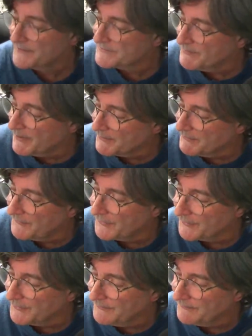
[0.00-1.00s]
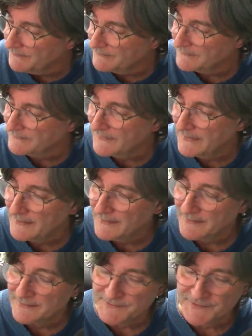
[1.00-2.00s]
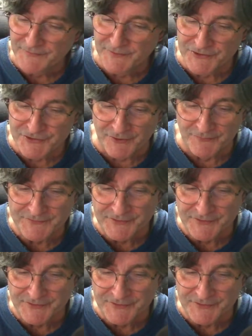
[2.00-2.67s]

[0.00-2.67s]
there's my review to finish off